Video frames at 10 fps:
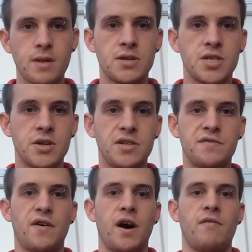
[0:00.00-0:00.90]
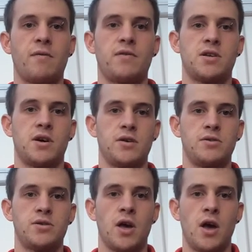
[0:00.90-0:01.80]
series, five
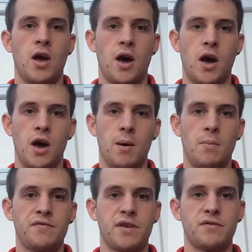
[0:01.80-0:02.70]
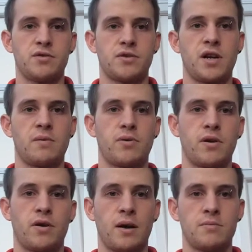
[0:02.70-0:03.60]
episodes, um, of different training
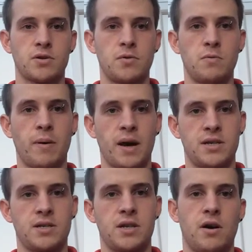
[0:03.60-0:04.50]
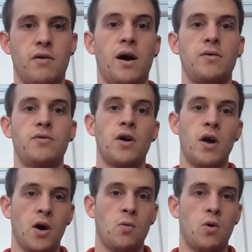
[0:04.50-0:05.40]
programs, all based around
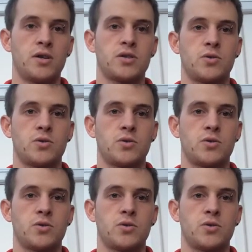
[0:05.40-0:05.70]
what is